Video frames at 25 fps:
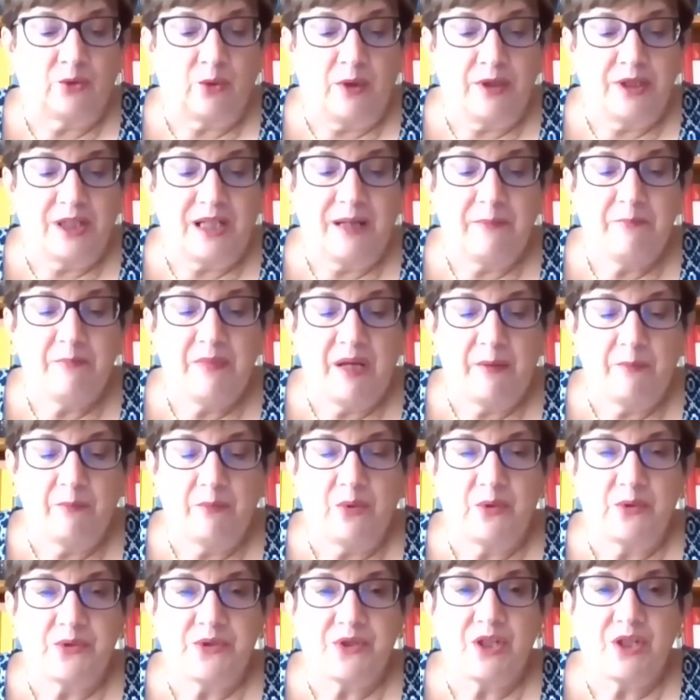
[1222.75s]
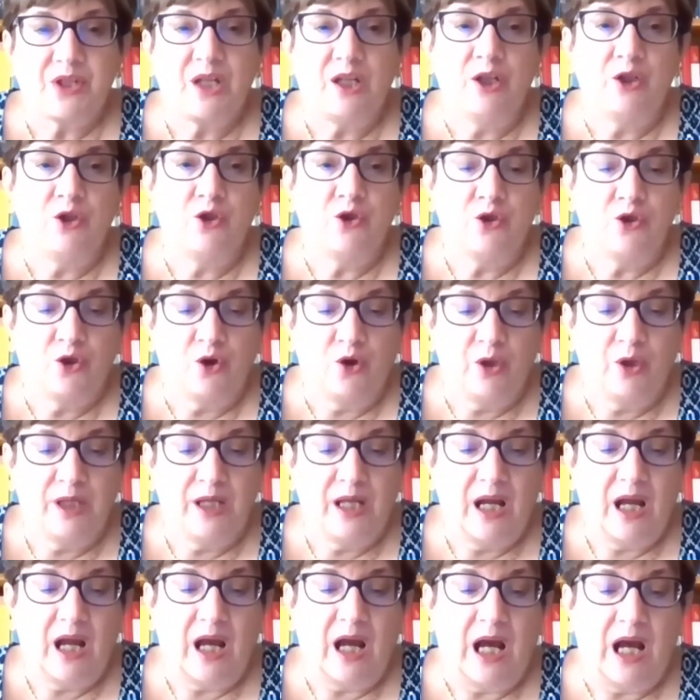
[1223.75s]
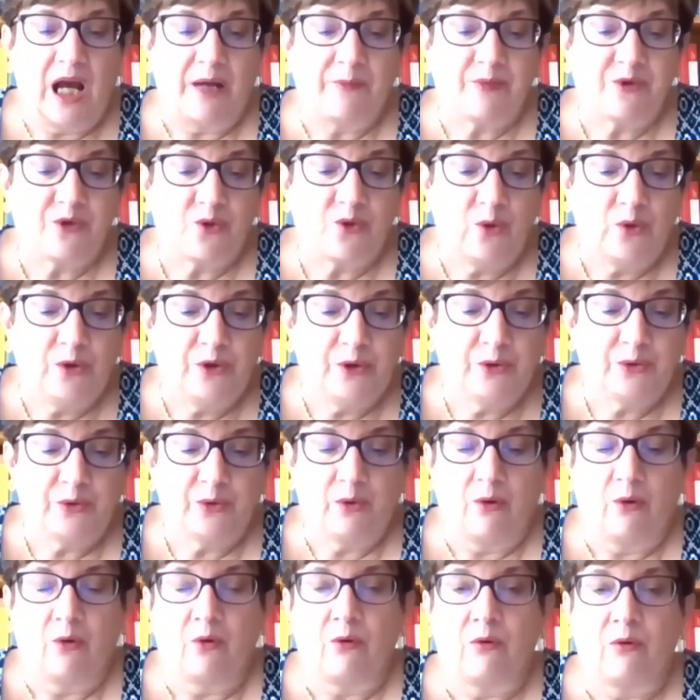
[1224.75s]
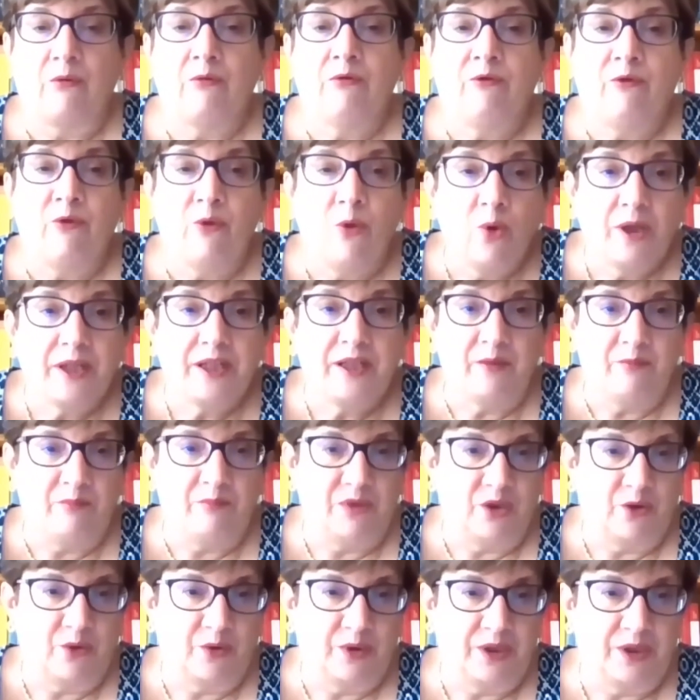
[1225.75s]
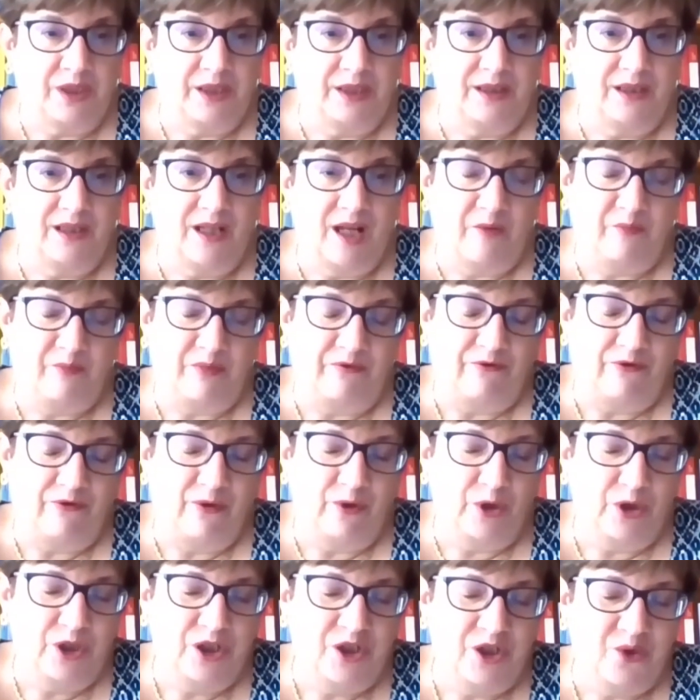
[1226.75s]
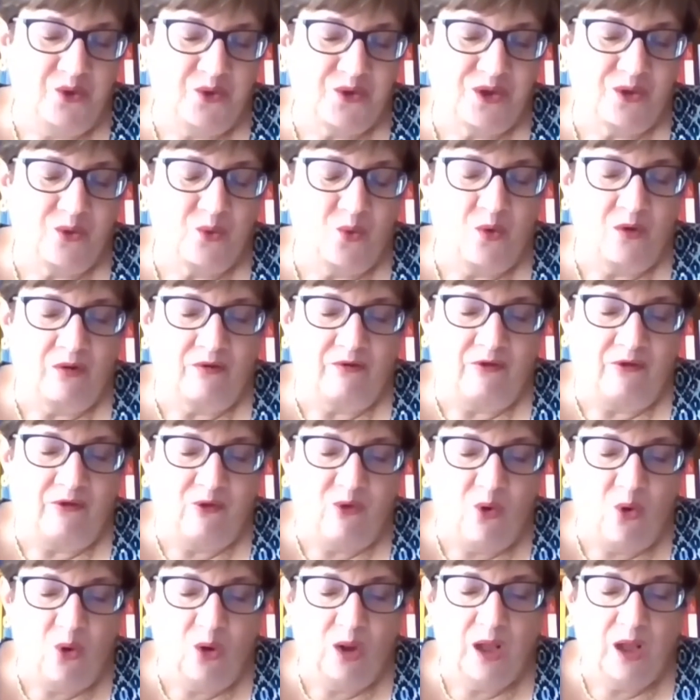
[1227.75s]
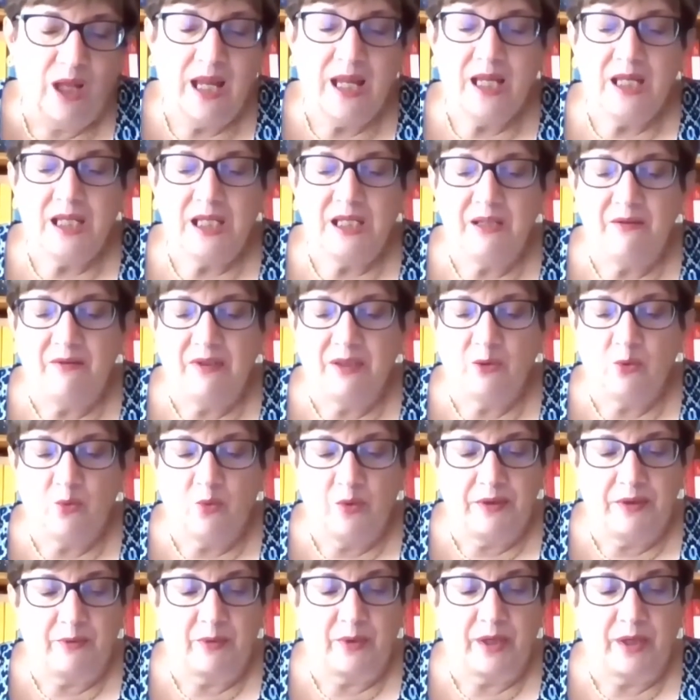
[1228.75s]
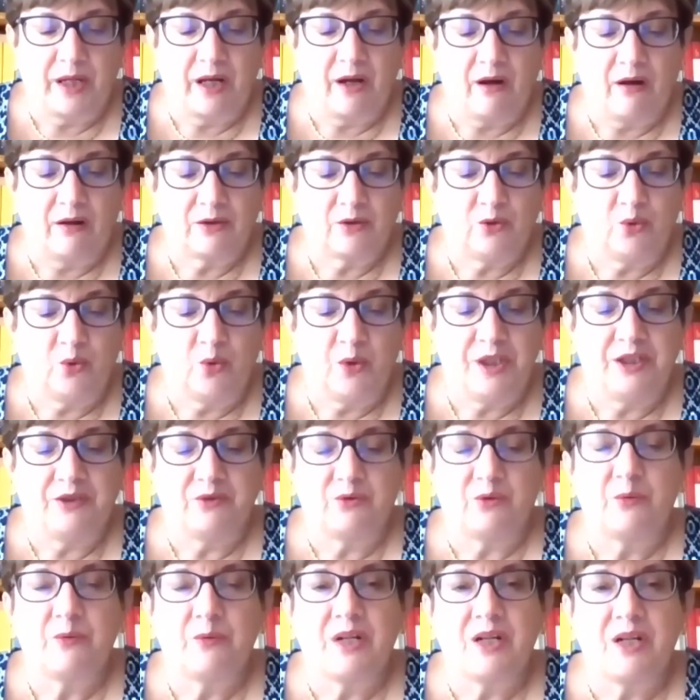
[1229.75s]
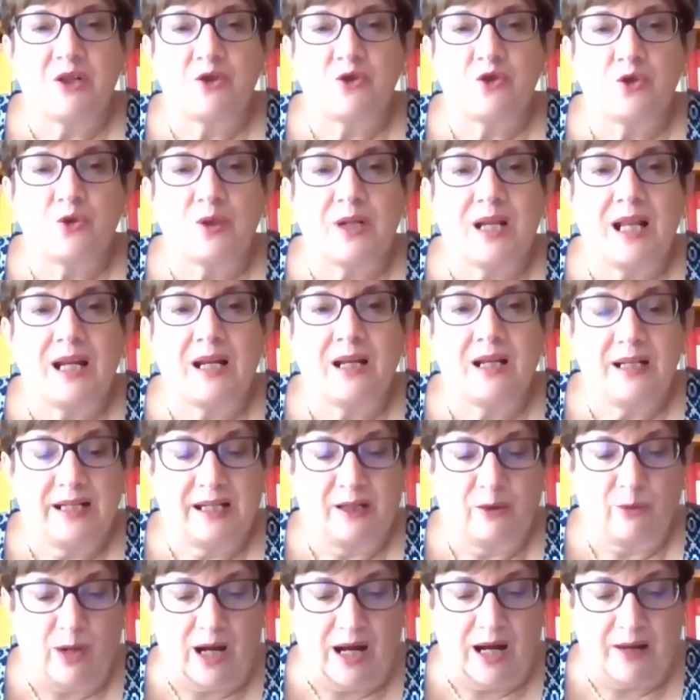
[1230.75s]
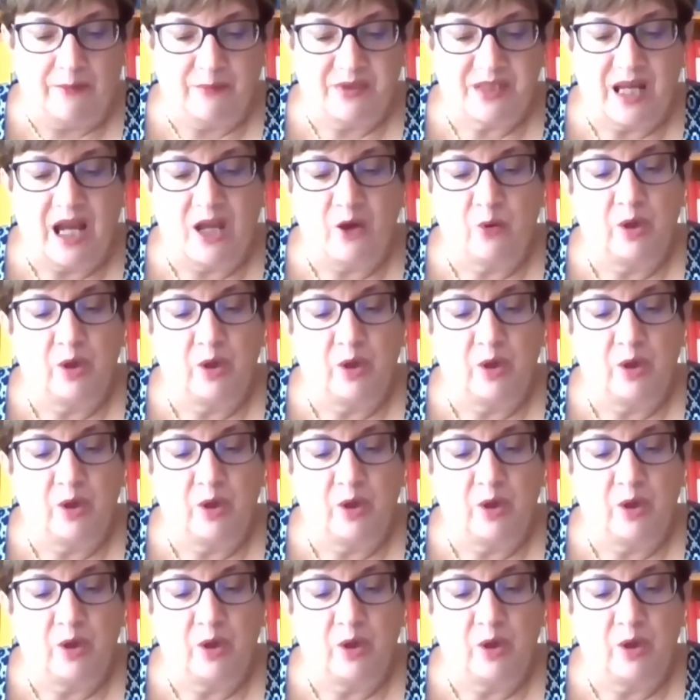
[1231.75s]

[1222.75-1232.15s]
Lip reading: Troika members enjoy absolute or full immunity. I prefer use the word full, even with regard to international crimes.